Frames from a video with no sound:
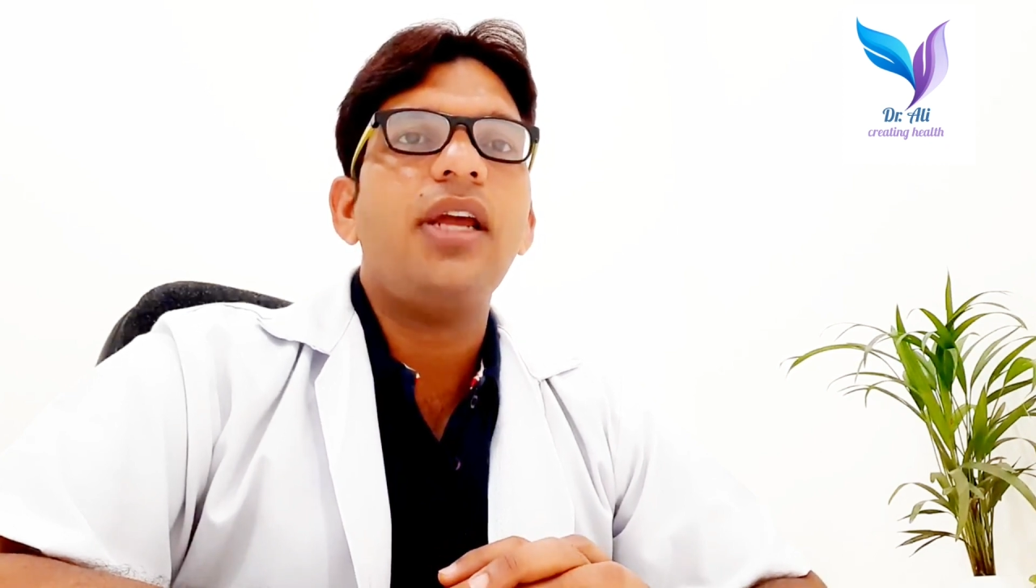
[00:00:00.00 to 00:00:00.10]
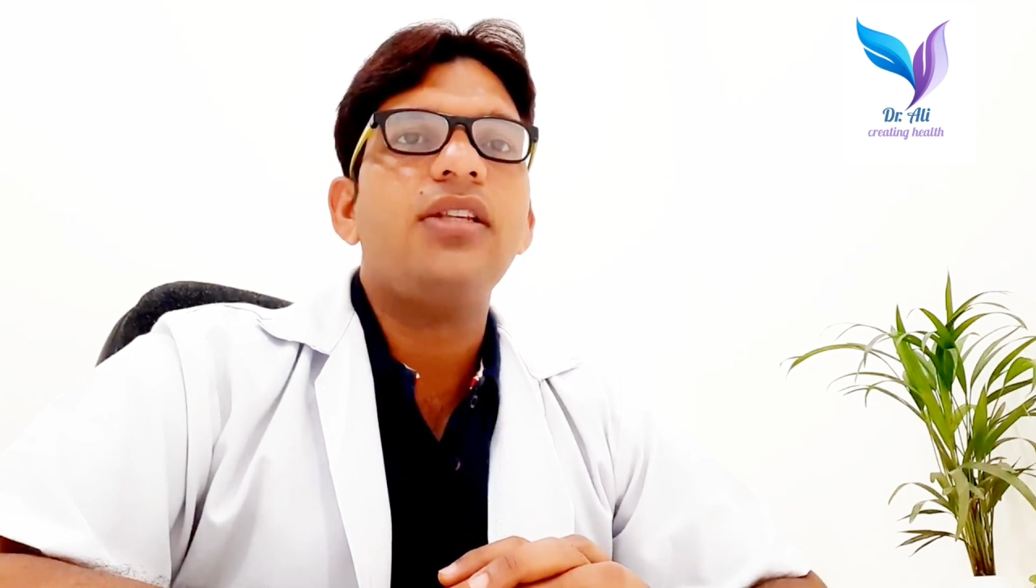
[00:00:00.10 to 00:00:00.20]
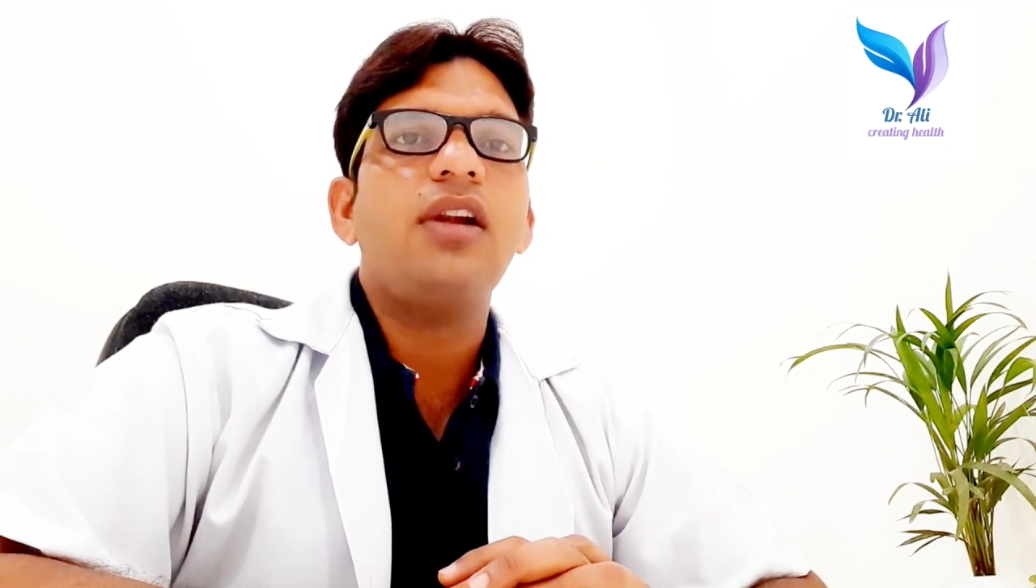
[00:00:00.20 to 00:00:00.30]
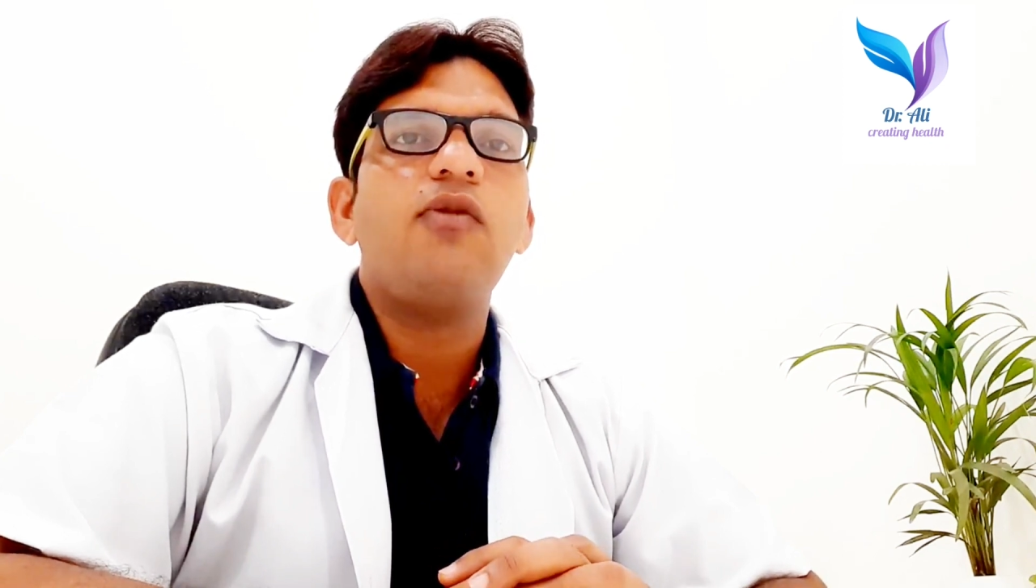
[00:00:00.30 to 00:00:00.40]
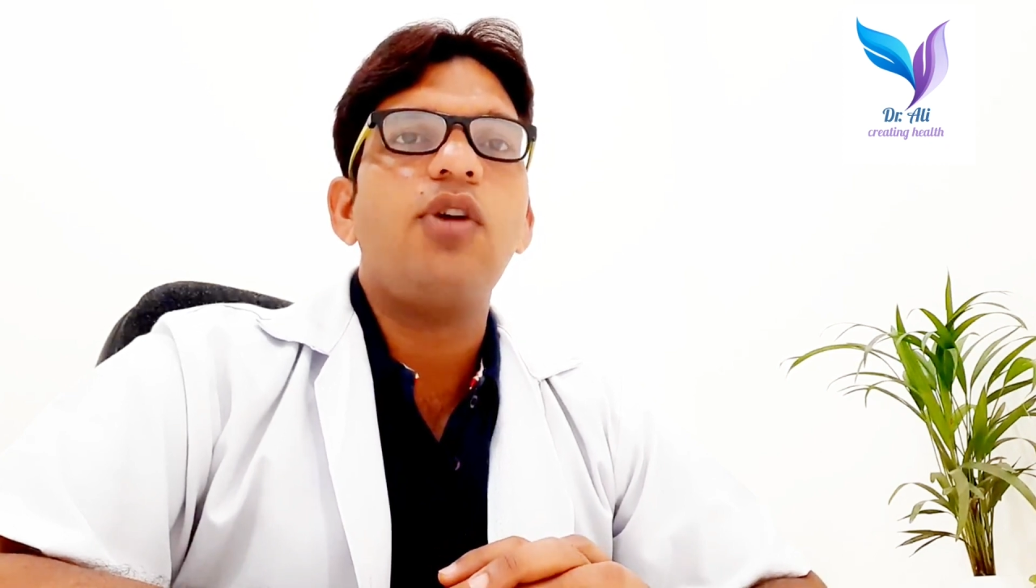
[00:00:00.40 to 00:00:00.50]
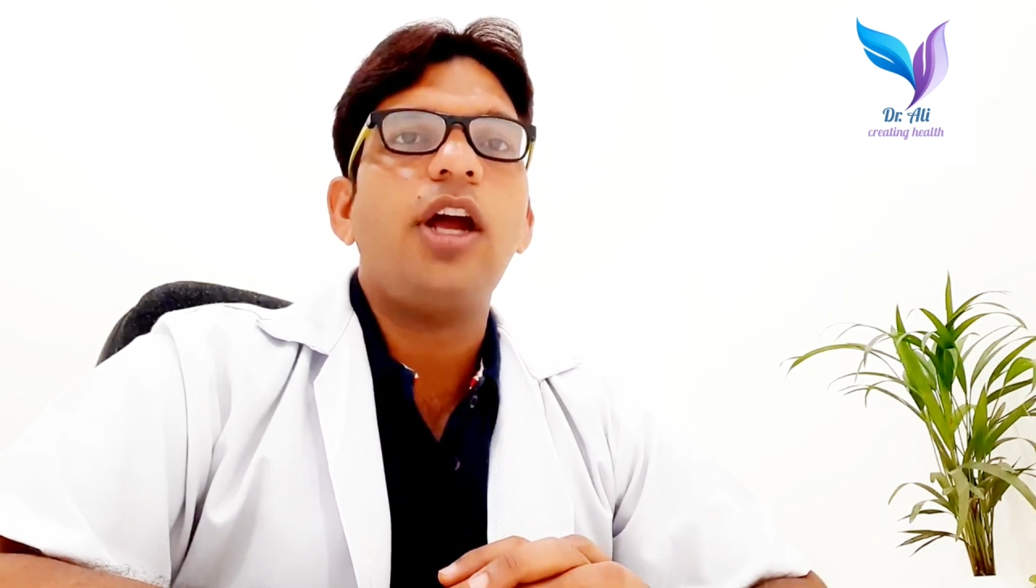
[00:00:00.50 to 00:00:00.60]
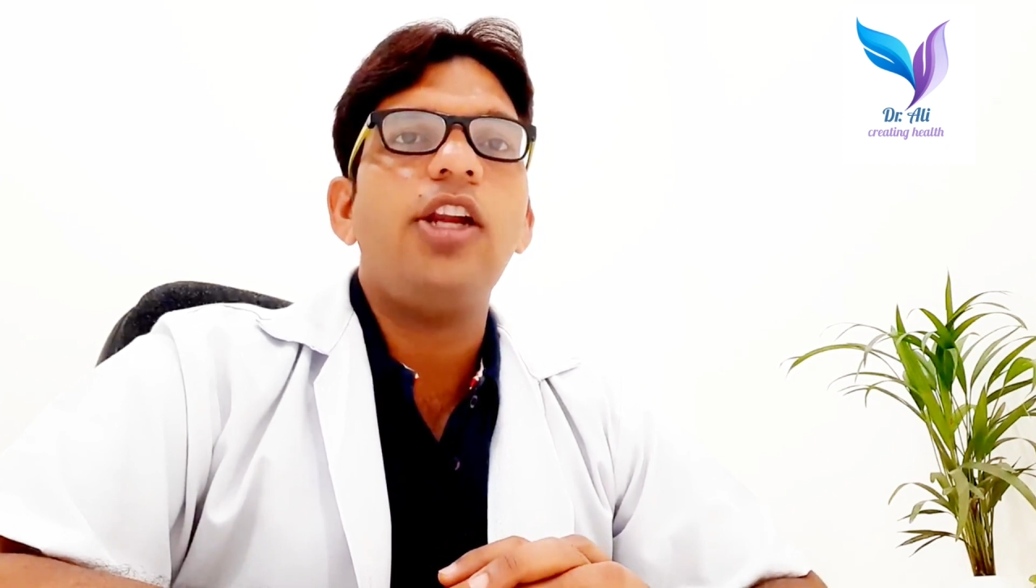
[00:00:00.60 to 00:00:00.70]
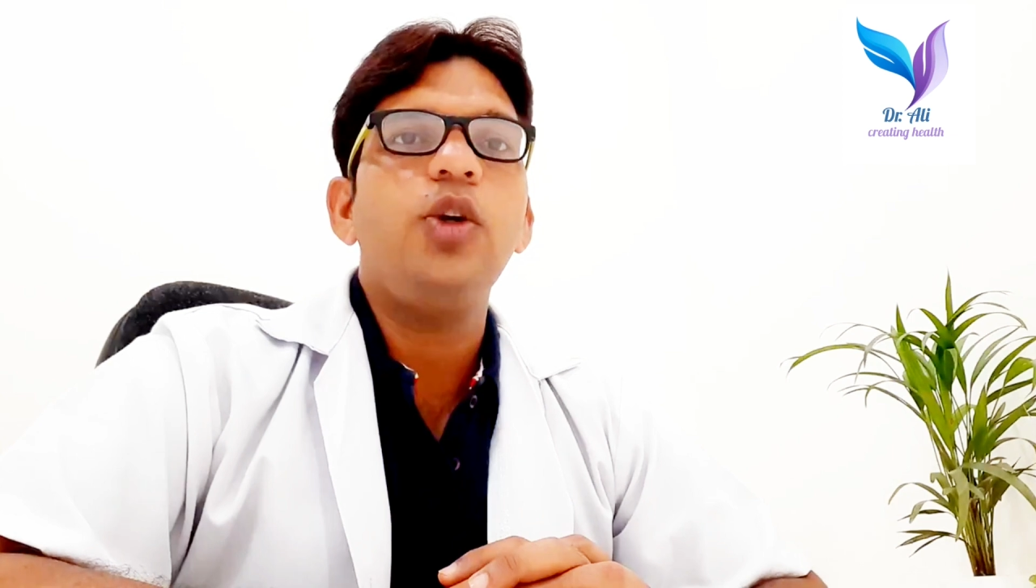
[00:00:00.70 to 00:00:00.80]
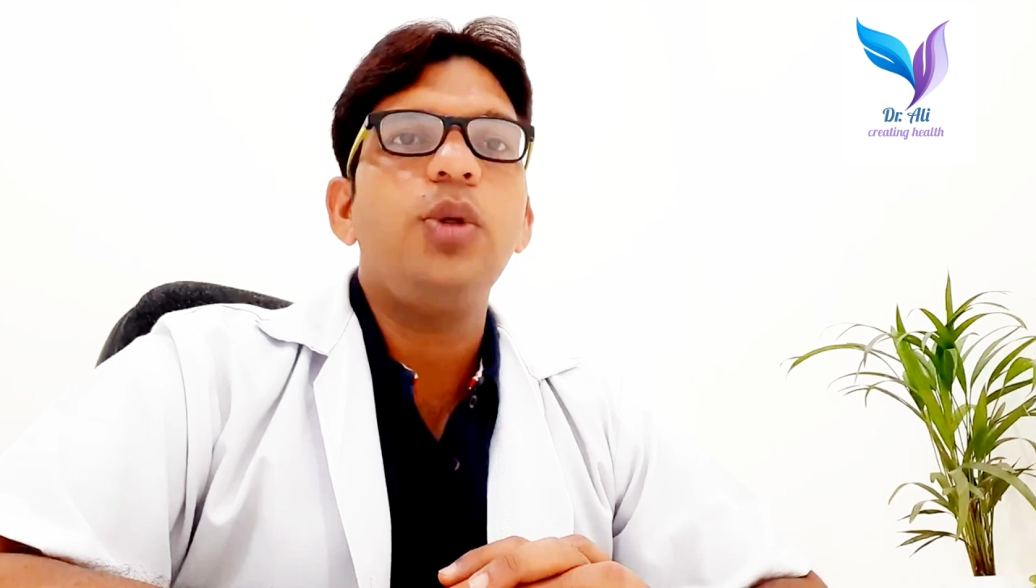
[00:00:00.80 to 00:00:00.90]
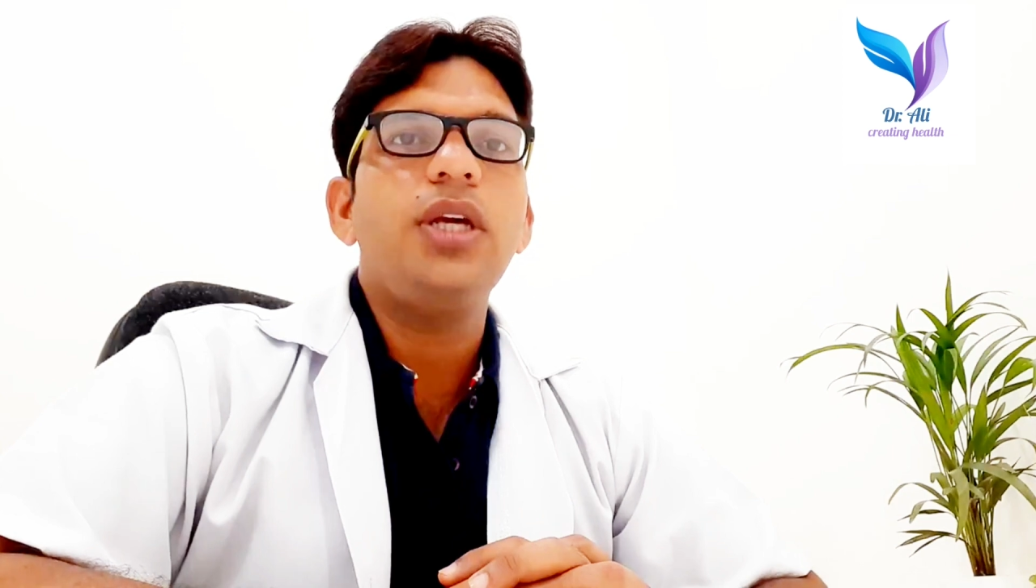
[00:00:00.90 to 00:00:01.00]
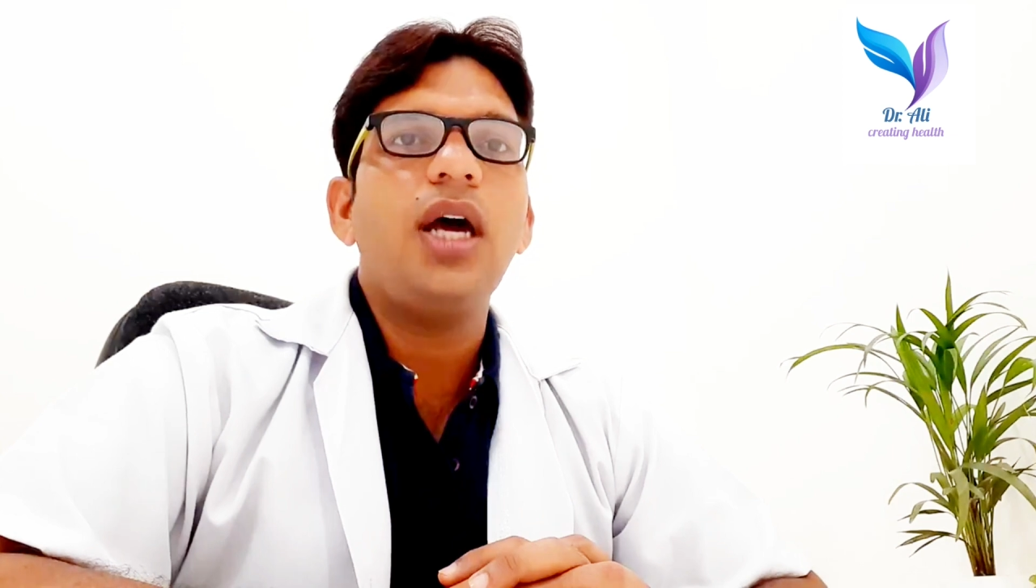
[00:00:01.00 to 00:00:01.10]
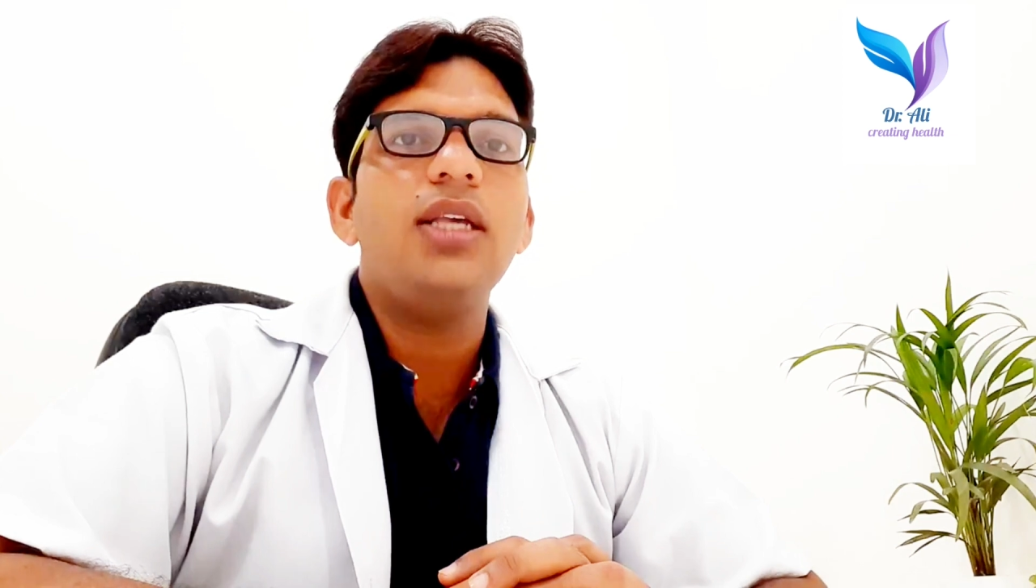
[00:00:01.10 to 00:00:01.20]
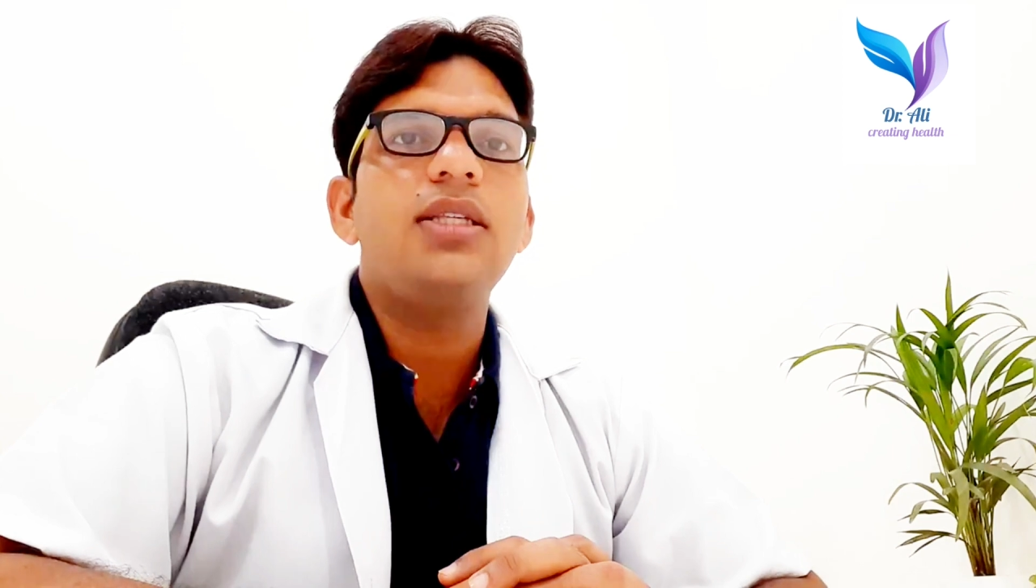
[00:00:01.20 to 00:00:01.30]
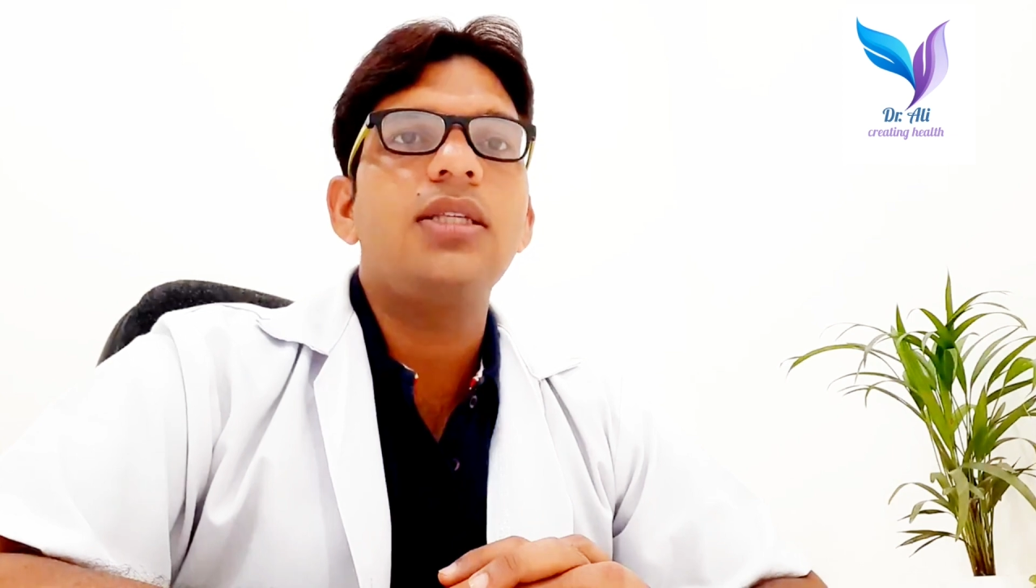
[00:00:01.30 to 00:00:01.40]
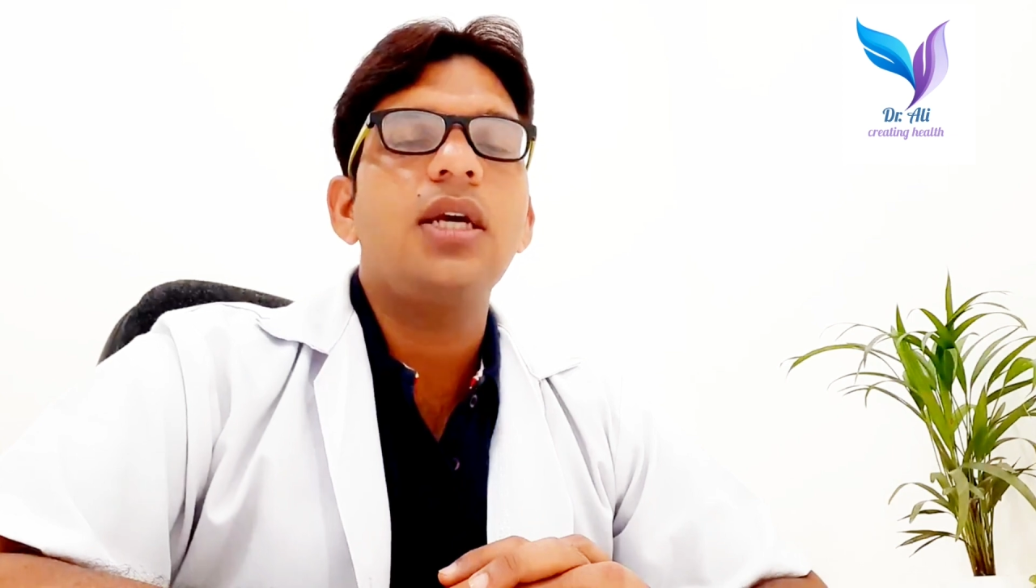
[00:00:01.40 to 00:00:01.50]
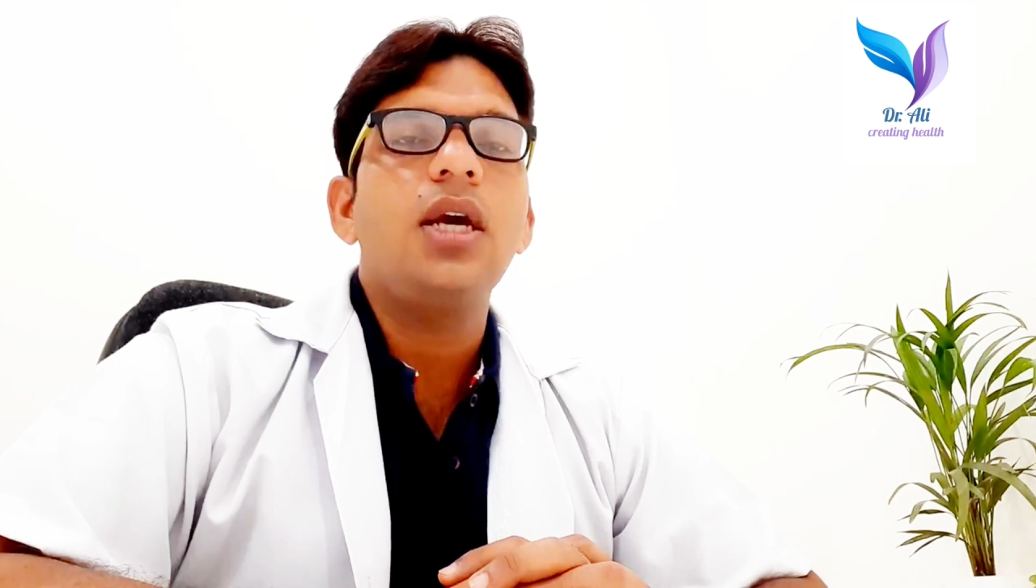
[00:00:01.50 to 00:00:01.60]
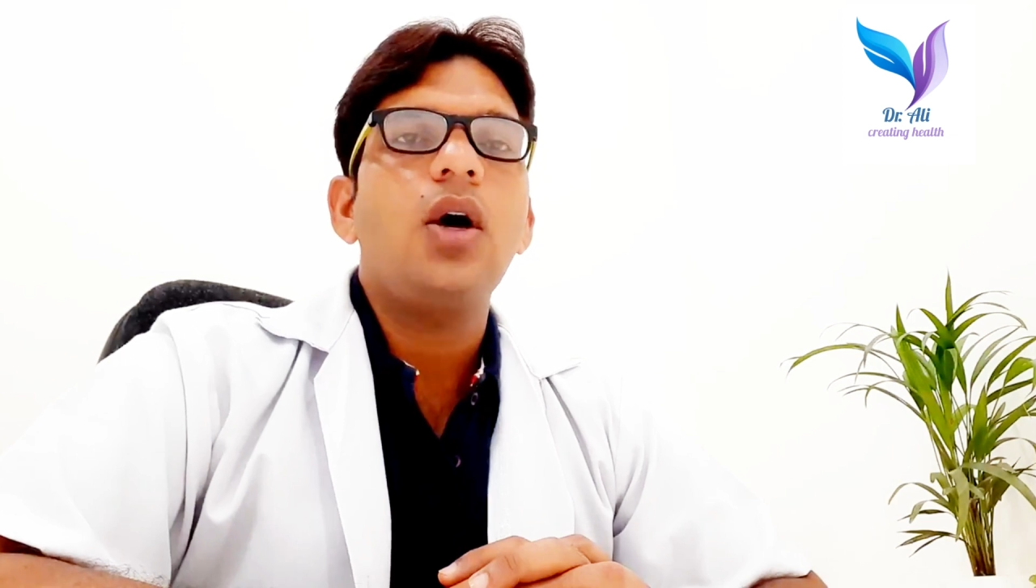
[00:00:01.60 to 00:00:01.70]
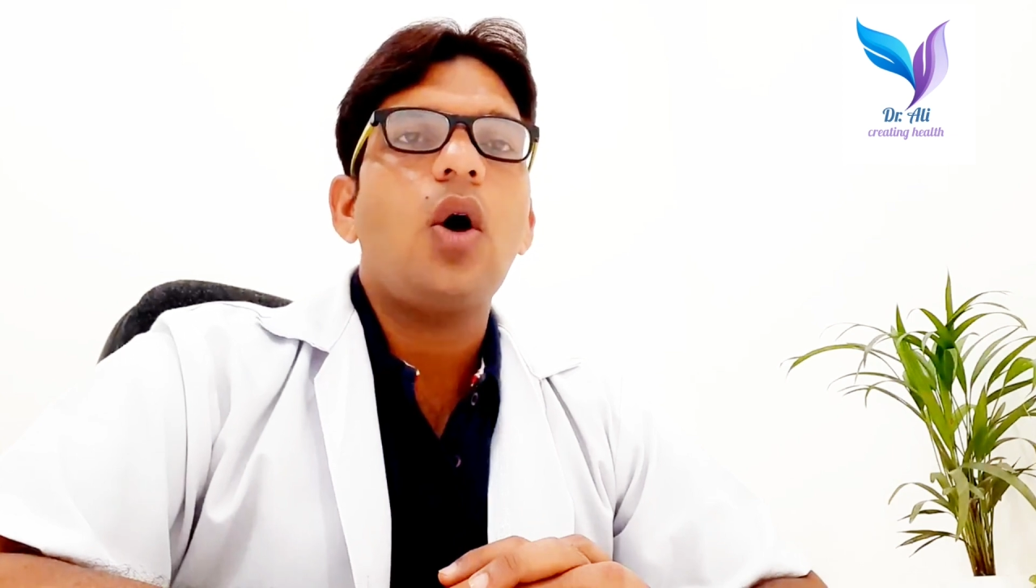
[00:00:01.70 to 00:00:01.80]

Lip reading: sulfonylureas